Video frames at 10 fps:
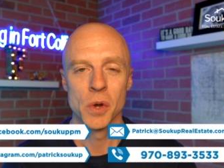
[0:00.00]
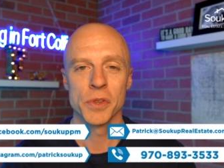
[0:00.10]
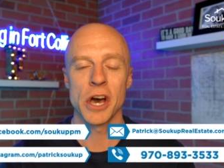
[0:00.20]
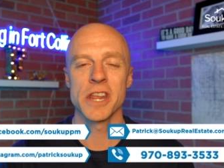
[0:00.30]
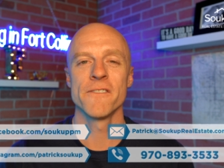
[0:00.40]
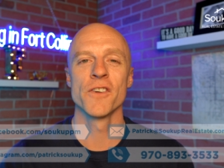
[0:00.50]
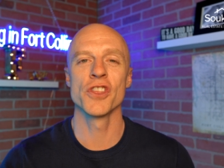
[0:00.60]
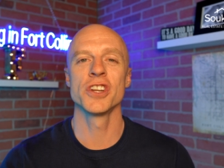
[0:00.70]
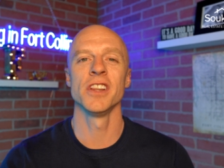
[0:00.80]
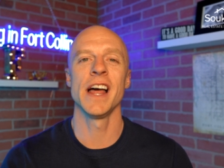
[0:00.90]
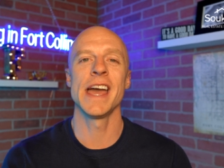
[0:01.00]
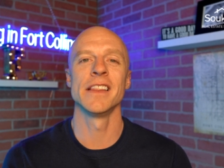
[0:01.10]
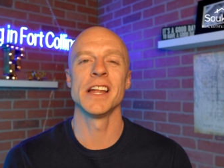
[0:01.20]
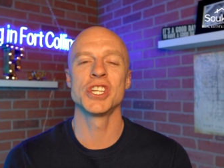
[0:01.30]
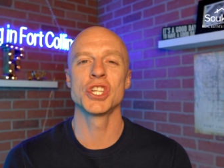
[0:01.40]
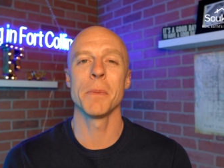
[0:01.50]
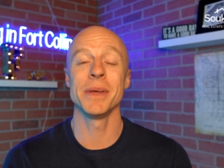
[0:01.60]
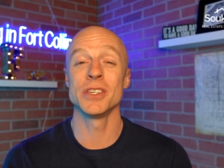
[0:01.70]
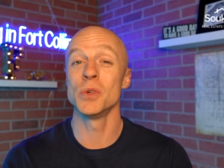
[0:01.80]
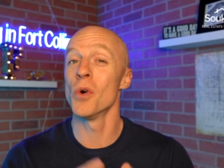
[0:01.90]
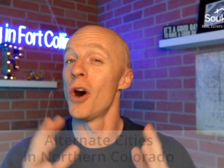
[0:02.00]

Without any further delay, let's jump into